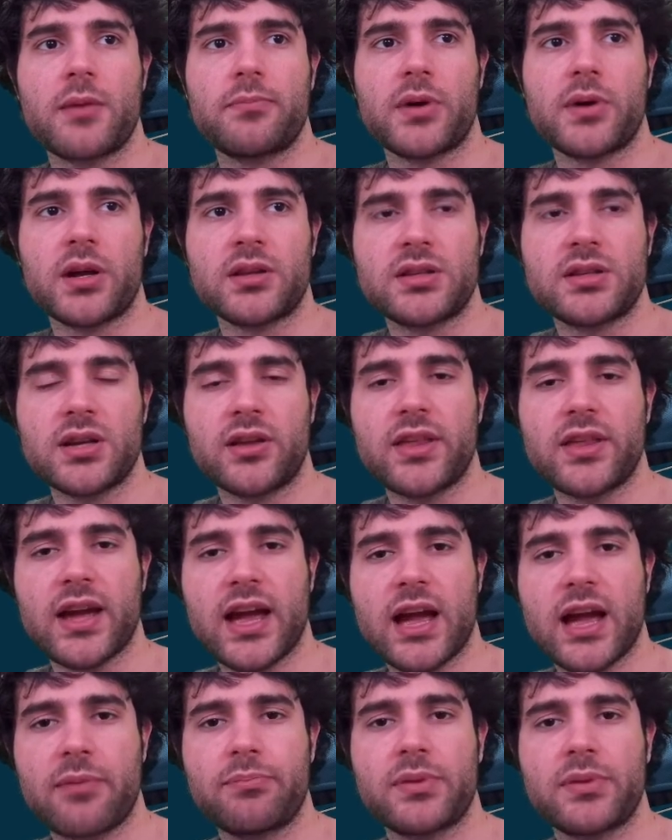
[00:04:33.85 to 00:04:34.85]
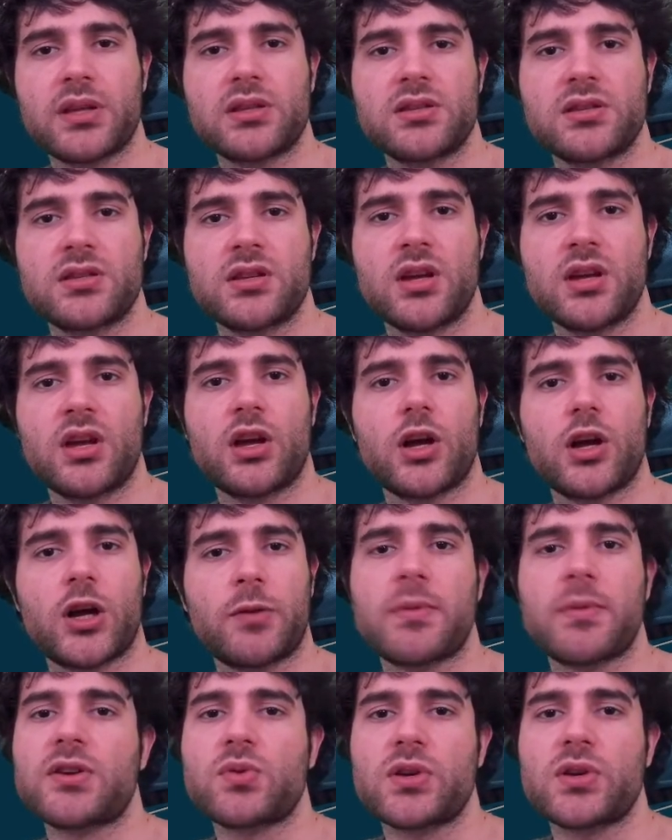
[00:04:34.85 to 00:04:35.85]
But until that happens,
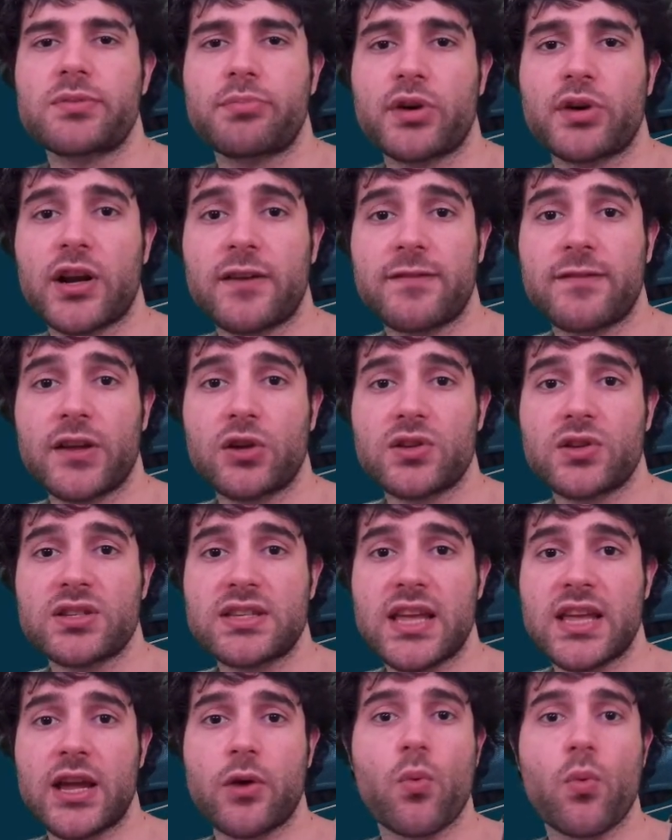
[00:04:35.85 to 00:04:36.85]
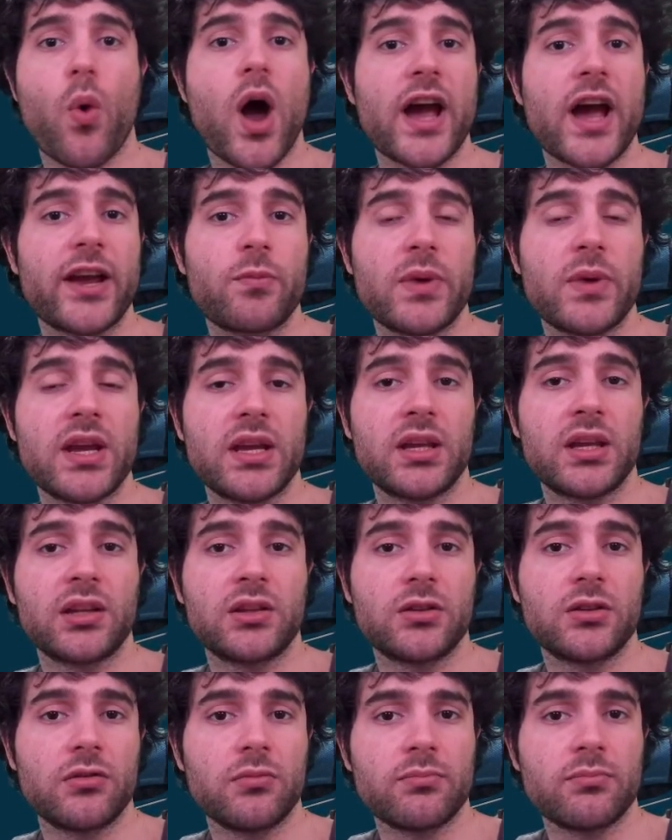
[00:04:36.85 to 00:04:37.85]
I just want to put out a video to say why
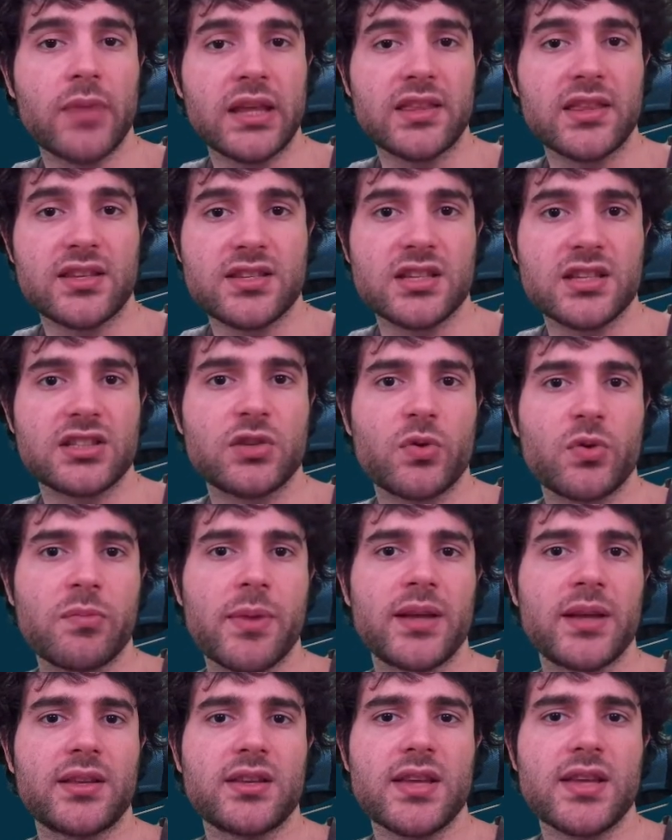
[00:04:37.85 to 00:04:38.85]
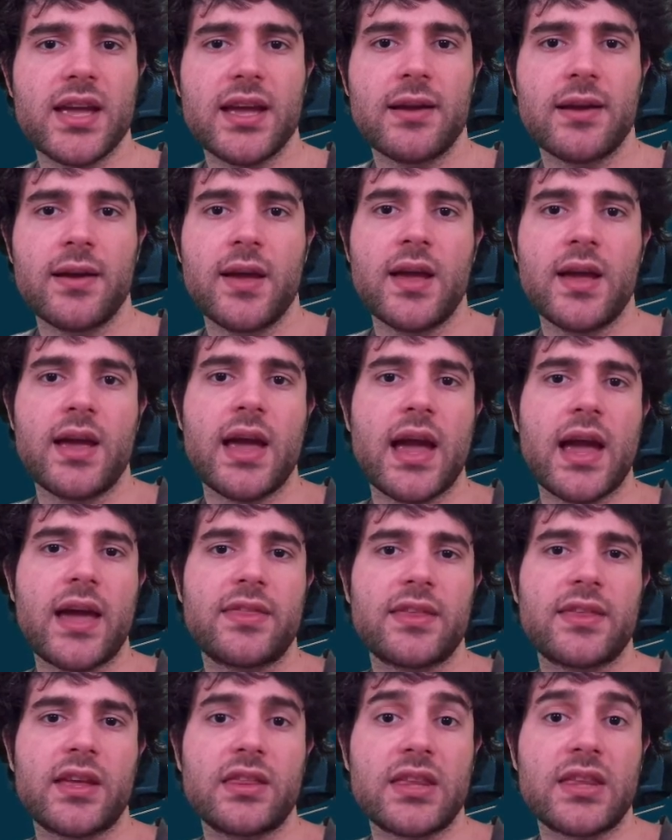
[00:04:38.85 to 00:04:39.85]
we made the decision we made today,
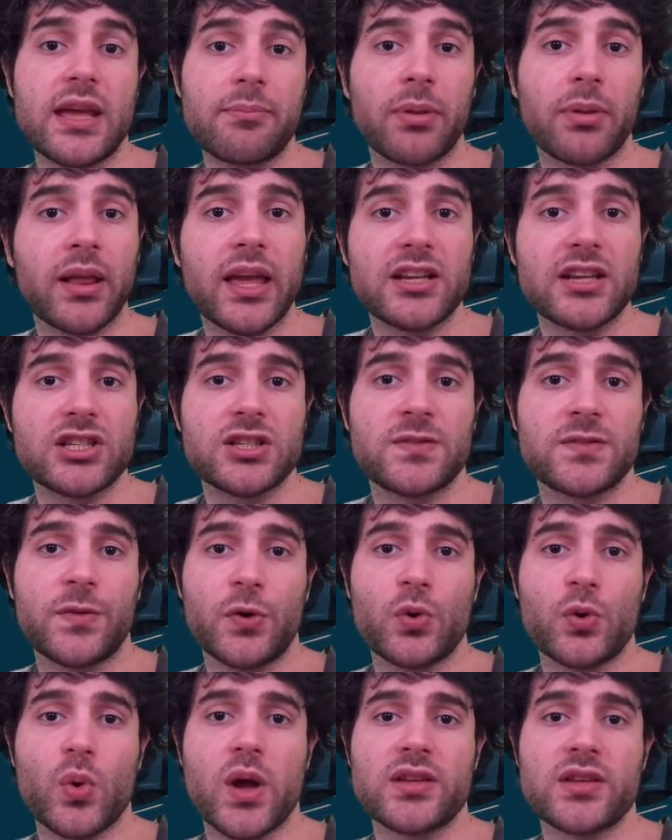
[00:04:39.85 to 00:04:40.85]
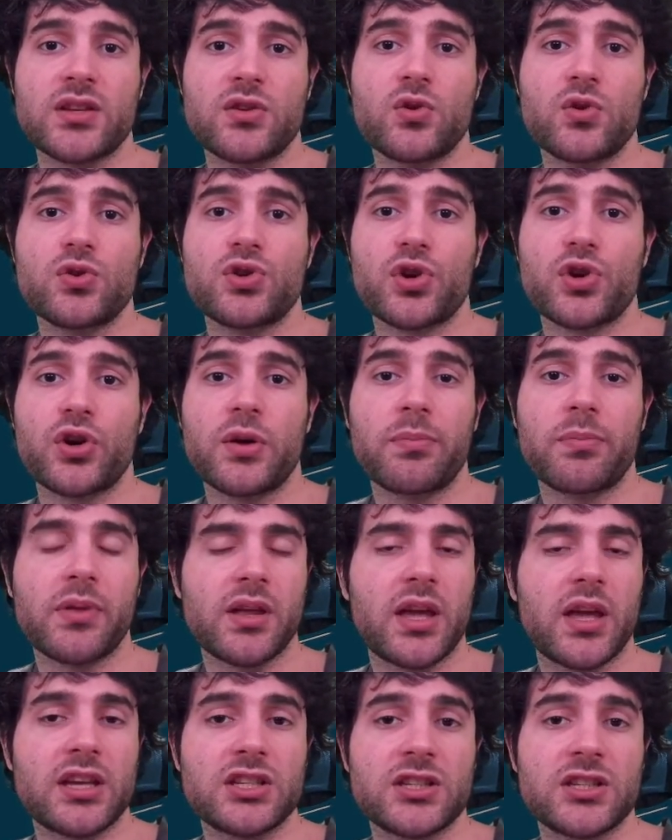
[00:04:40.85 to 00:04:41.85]
and then the implications for you as a user,
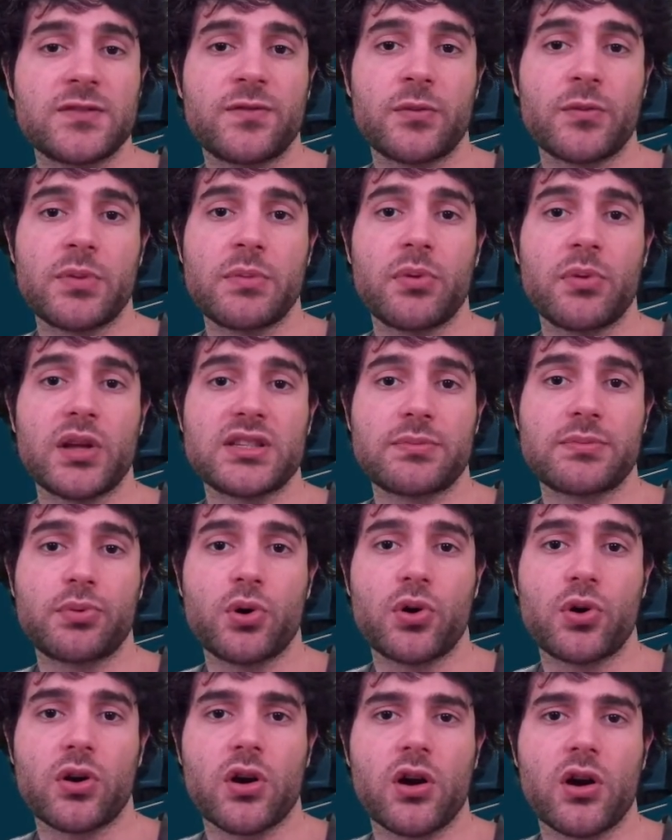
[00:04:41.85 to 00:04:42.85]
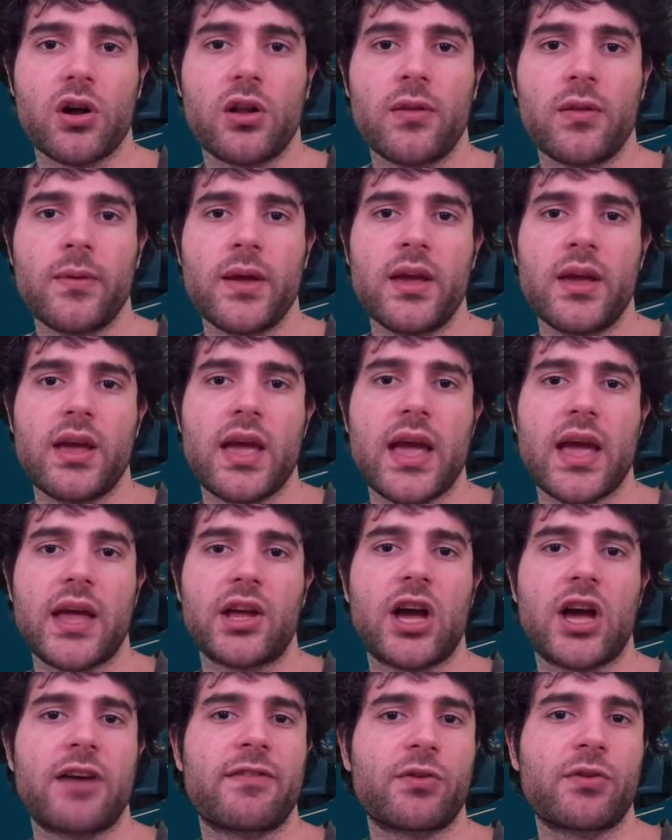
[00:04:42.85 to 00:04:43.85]
implications for people as a protocol,
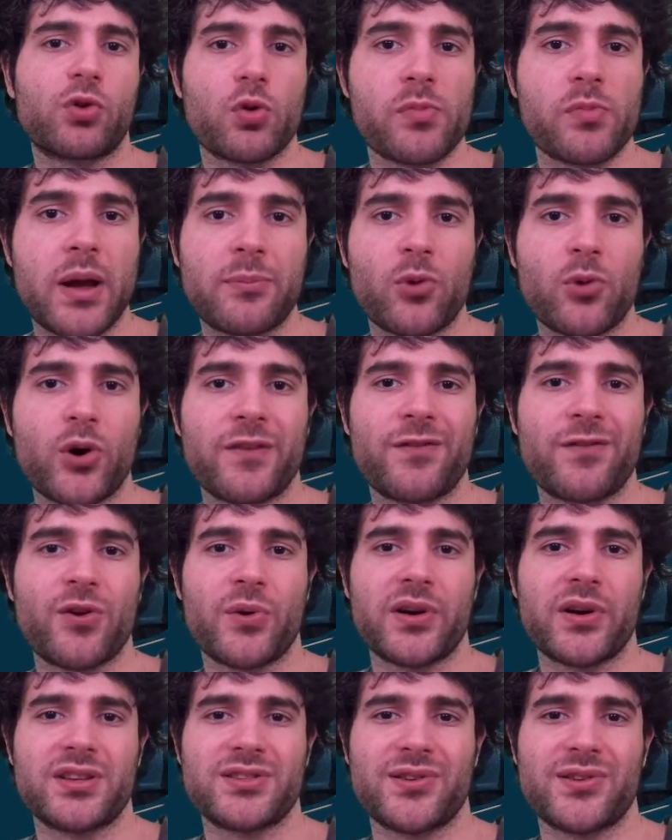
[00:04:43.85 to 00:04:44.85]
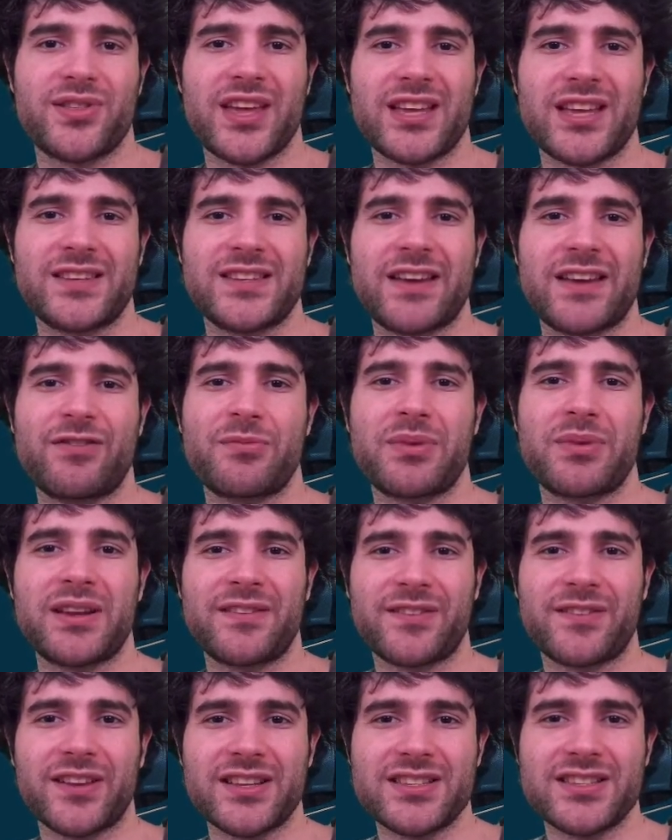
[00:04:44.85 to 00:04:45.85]
and kind of a roadmap going forward. So thanks everybody
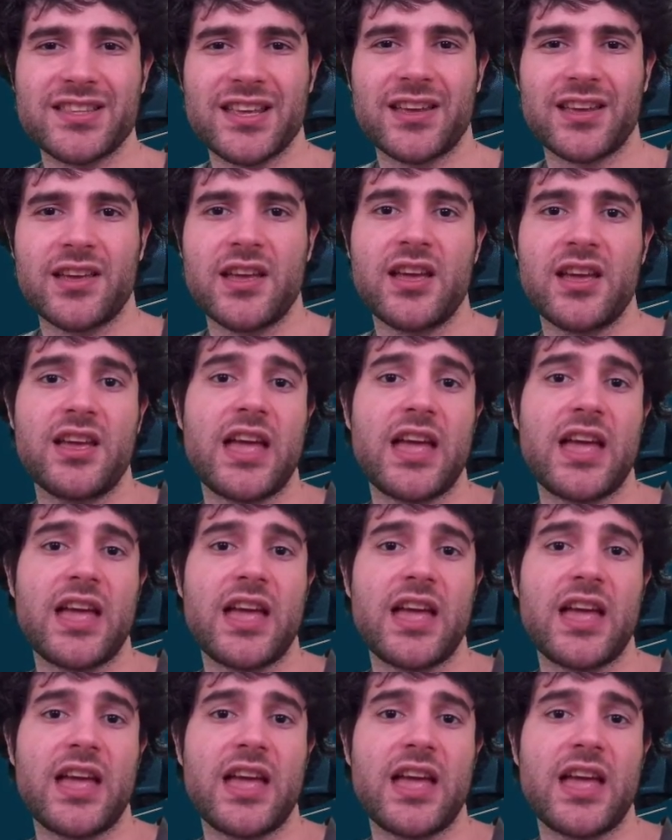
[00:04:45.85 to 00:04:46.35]
for listening.